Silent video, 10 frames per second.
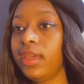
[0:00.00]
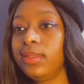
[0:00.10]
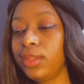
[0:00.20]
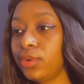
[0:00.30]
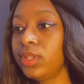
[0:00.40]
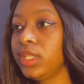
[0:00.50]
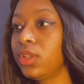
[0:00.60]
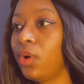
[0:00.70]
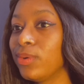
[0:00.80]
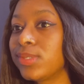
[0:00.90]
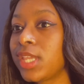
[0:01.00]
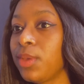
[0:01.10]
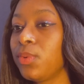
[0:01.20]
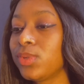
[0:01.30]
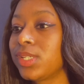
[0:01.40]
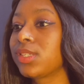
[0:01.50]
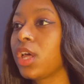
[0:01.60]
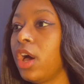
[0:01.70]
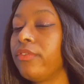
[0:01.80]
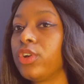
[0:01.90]
and literally the host table is just
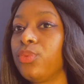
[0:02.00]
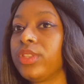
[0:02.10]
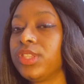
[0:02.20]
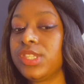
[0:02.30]
covered with